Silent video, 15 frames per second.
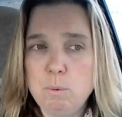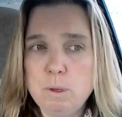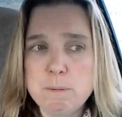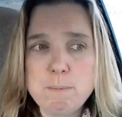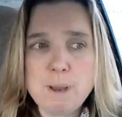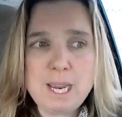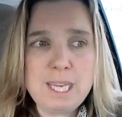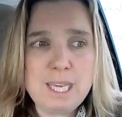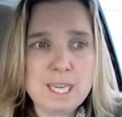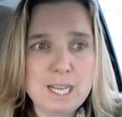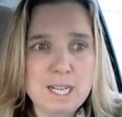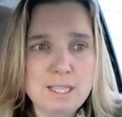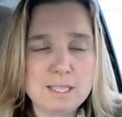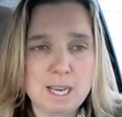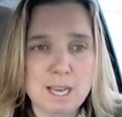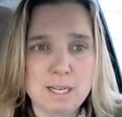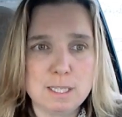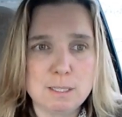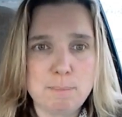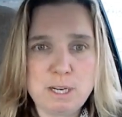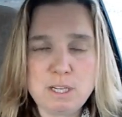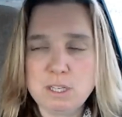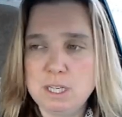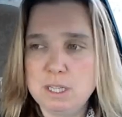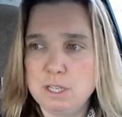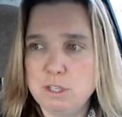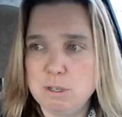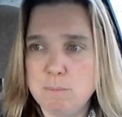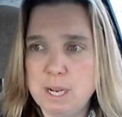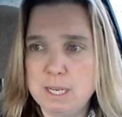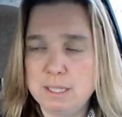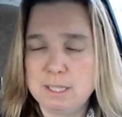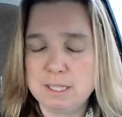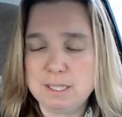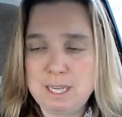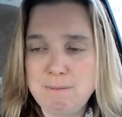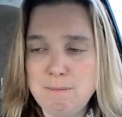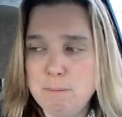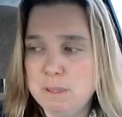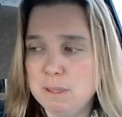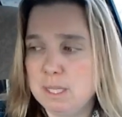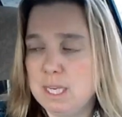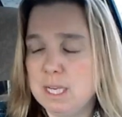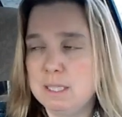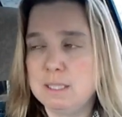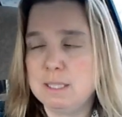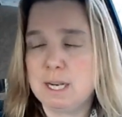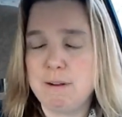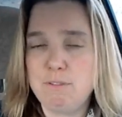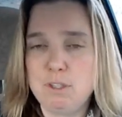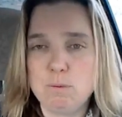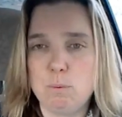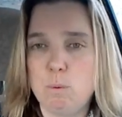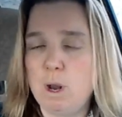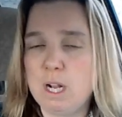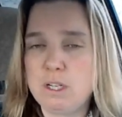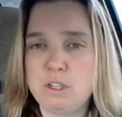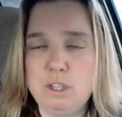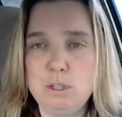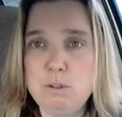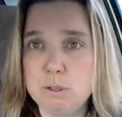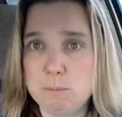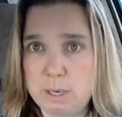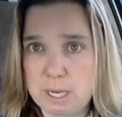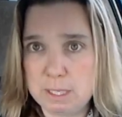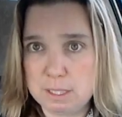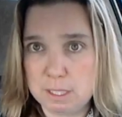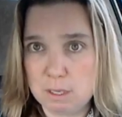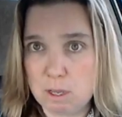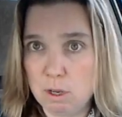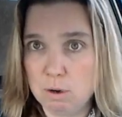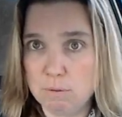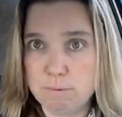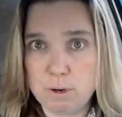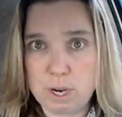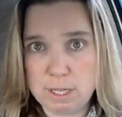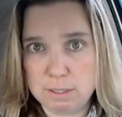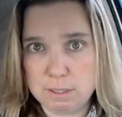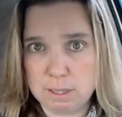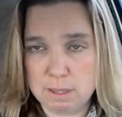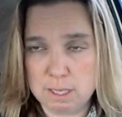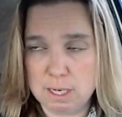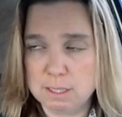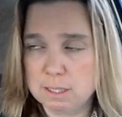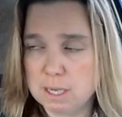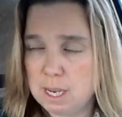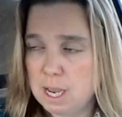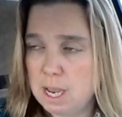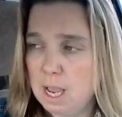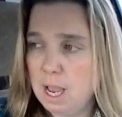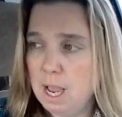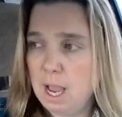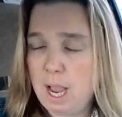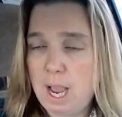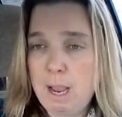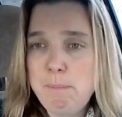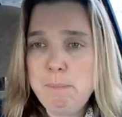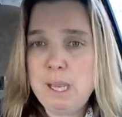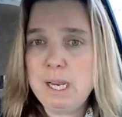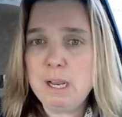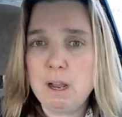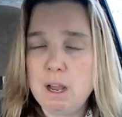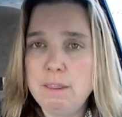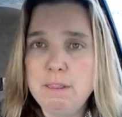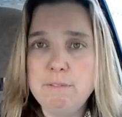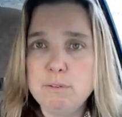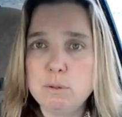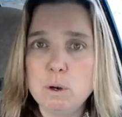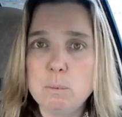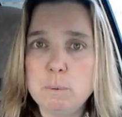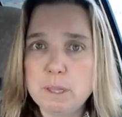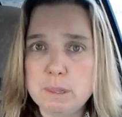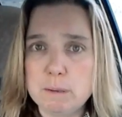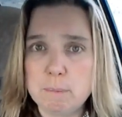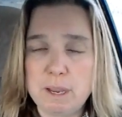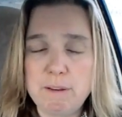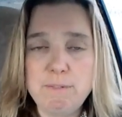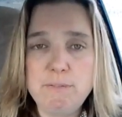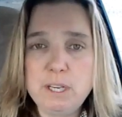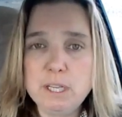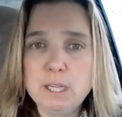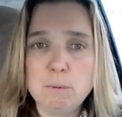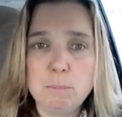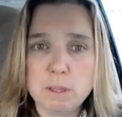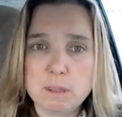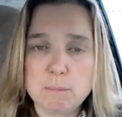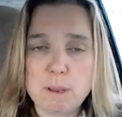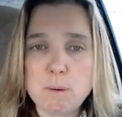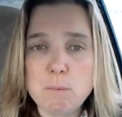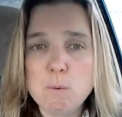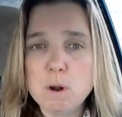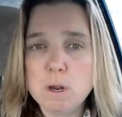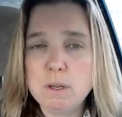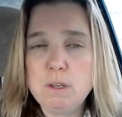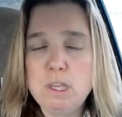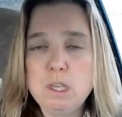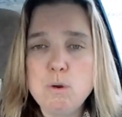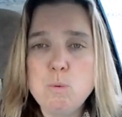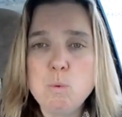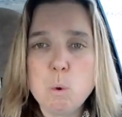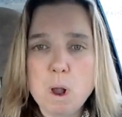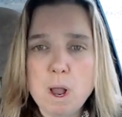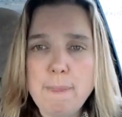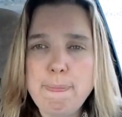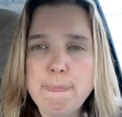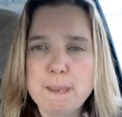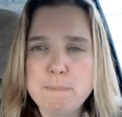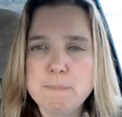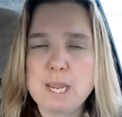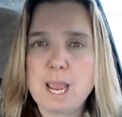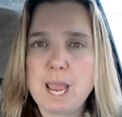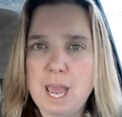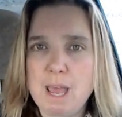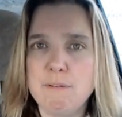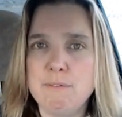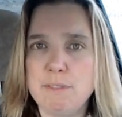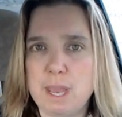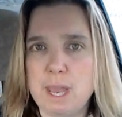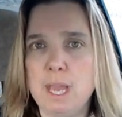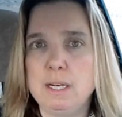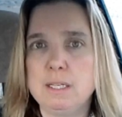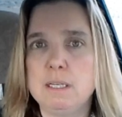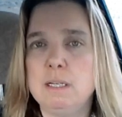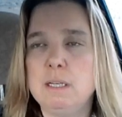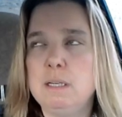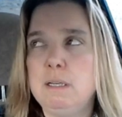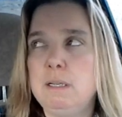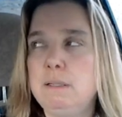with my kids, and especially in the gymnastics, even with kids that I've just watched do gymnastics, all her friends and things, I'm like on the floor with them. I feel it with them. I w- you want them to have that